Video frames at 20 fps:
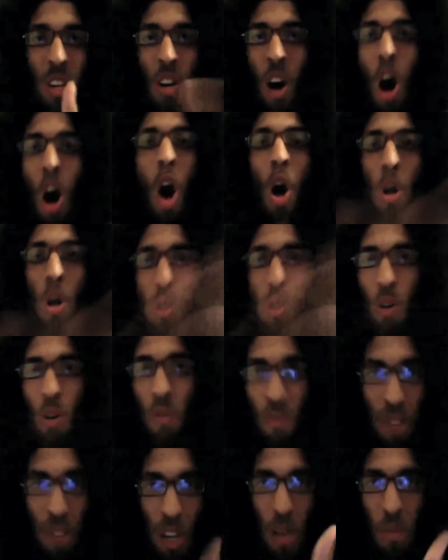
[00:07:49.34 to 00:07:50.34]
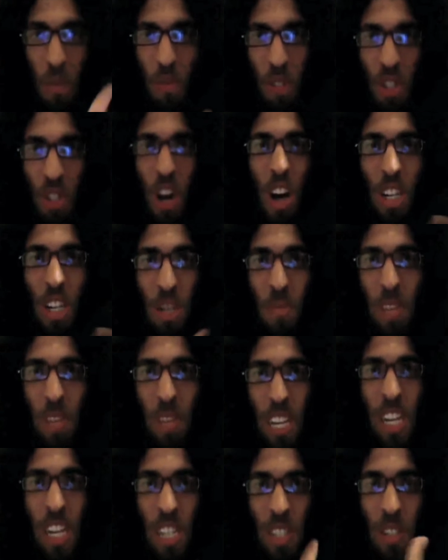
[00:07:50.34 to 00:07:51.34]
all your films, talk to
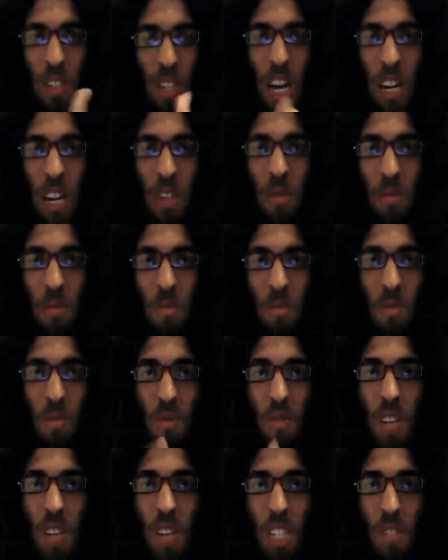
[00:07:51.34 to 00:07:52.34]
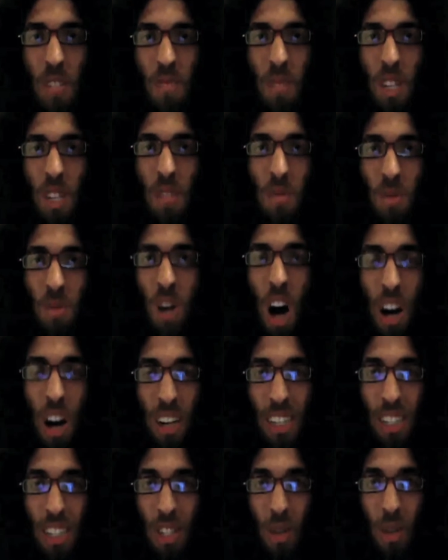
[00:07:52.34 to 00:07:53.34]
me and let's
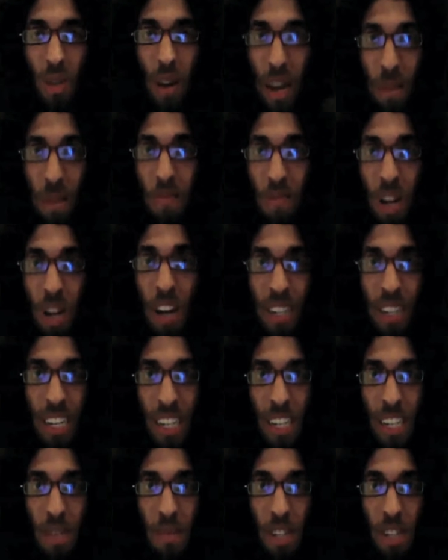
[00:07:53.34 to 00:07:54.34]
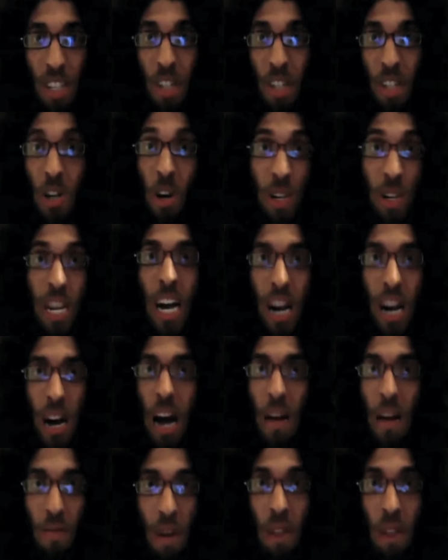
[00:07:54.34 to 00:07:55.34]
talk. And so I contacted him and he said, oh yeah,
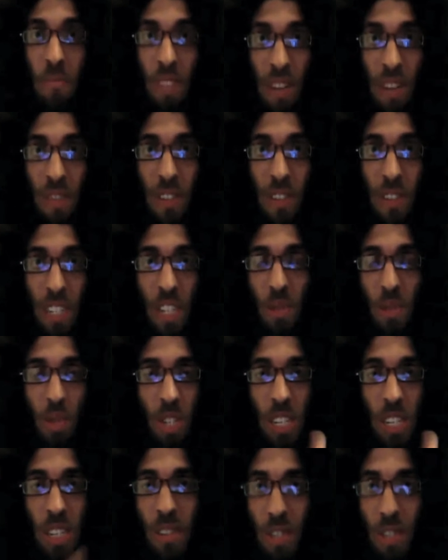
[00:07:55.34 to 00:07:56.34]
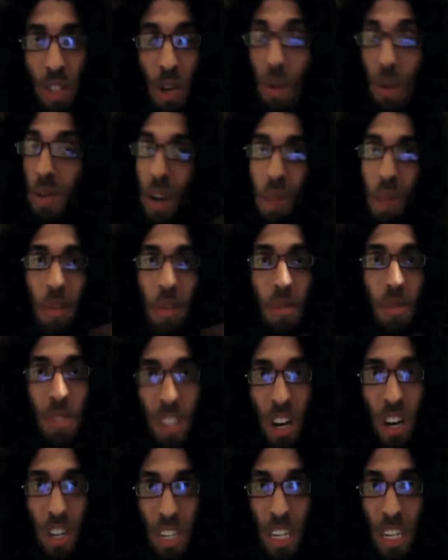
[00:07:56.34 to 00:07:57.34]
I'm definitely interested. And so I'm going to be
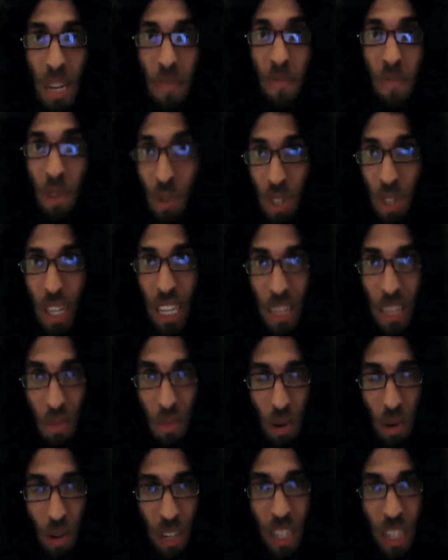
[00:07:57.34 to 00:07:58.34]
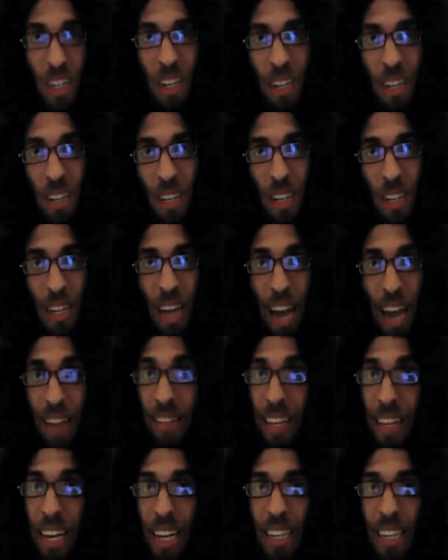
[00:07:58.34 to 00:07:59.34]
talking to him first thing in the morning,
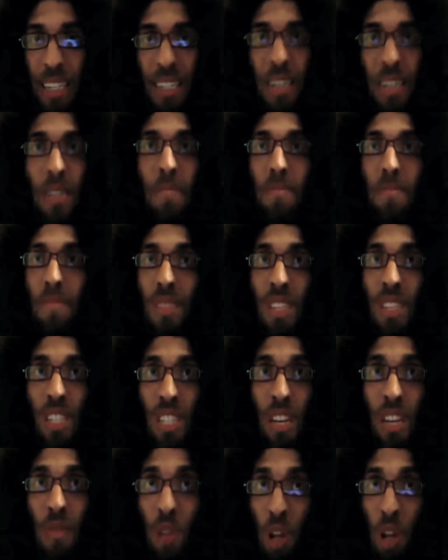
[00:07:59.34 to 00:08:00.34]
and then several